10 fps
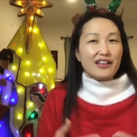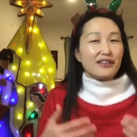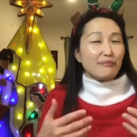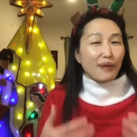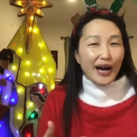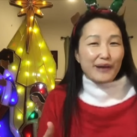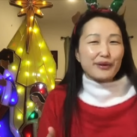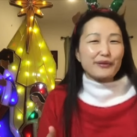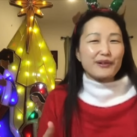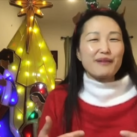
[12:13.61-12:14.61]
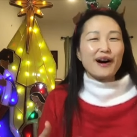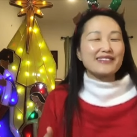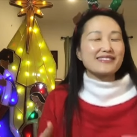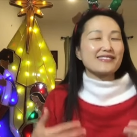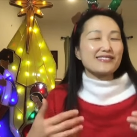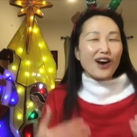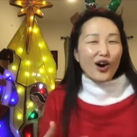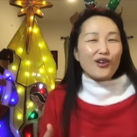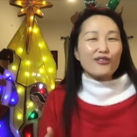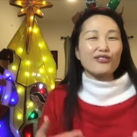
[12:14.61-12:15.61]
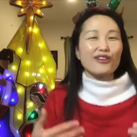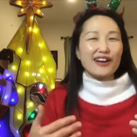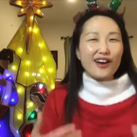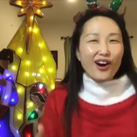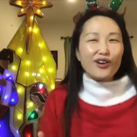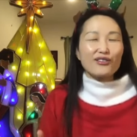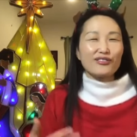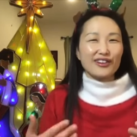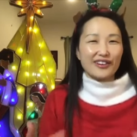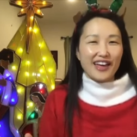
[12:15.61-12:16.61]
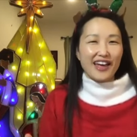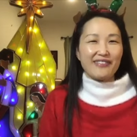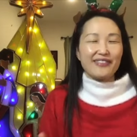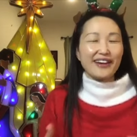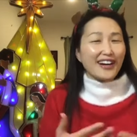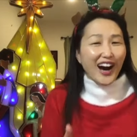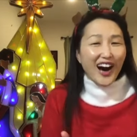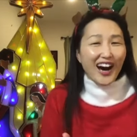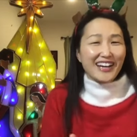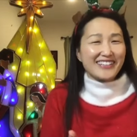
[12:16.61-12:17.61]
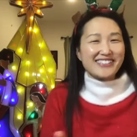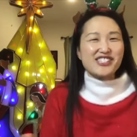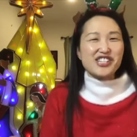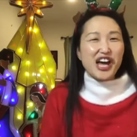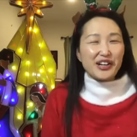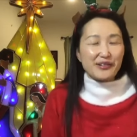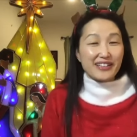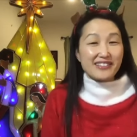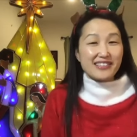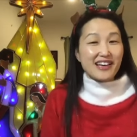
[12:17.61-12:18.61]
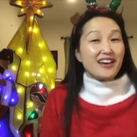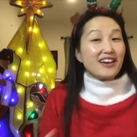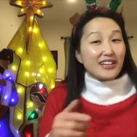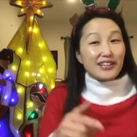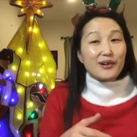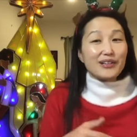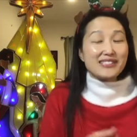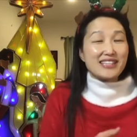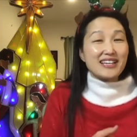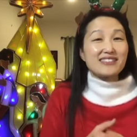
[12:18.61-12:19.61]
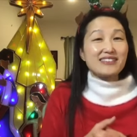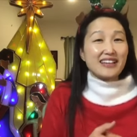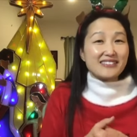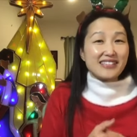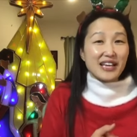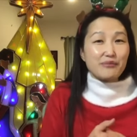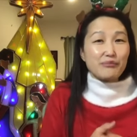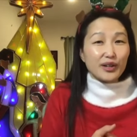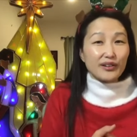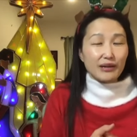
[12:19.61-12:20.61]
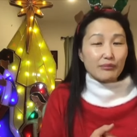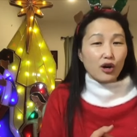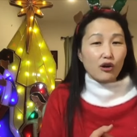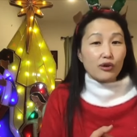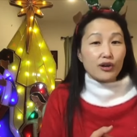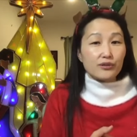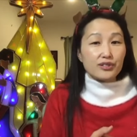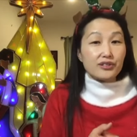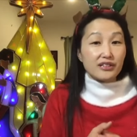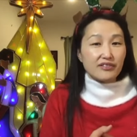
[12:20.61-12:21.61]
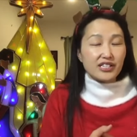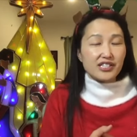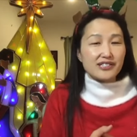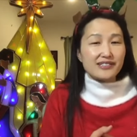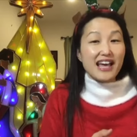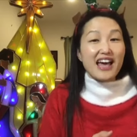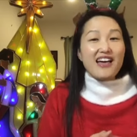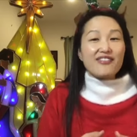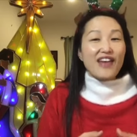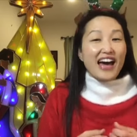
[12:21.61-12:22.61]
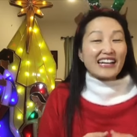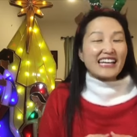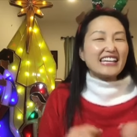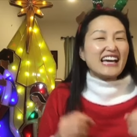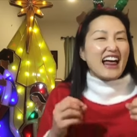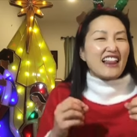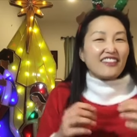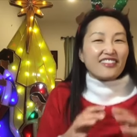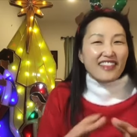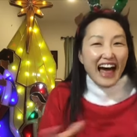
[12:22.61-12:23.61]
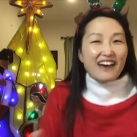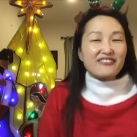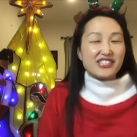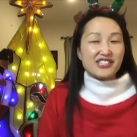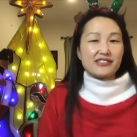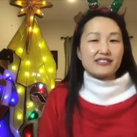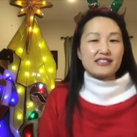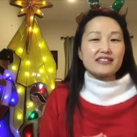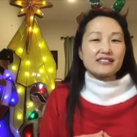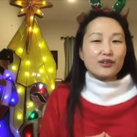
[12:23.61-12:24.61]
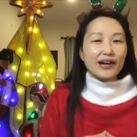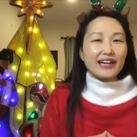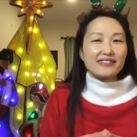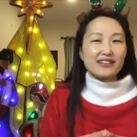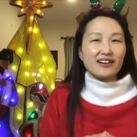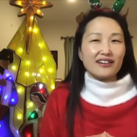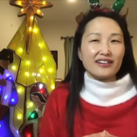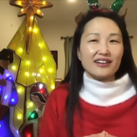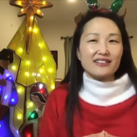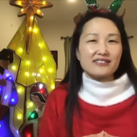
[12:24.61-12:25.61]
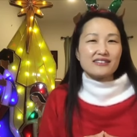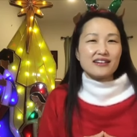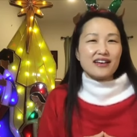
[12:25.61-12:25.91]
The Bible reminds us over and over again that God is generous. You know, it says in that same book that Paul wrote to the Ephesians that he lavishes his grace on us.